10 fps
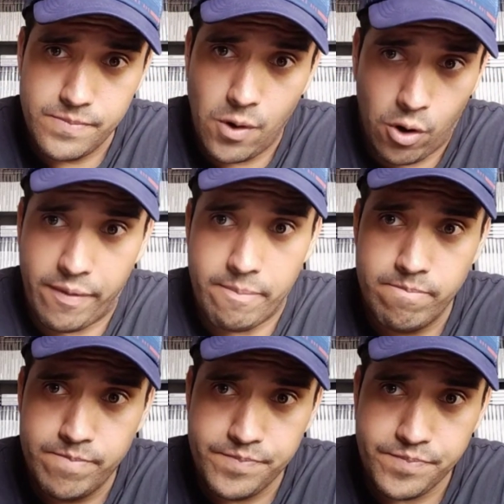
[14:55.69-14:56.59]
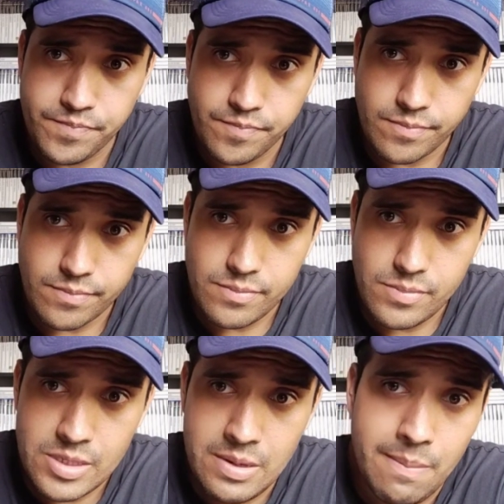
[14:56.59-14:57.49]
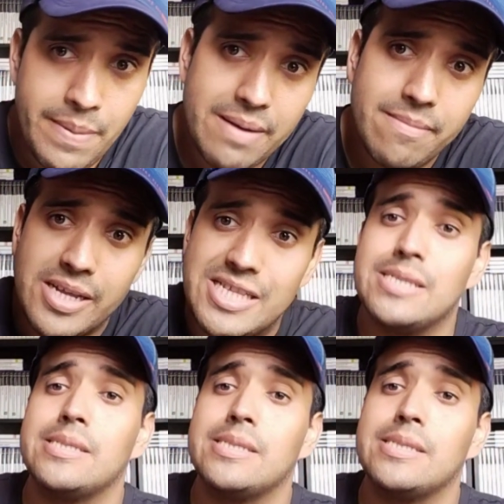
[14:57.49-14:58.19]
All of them. But I didn't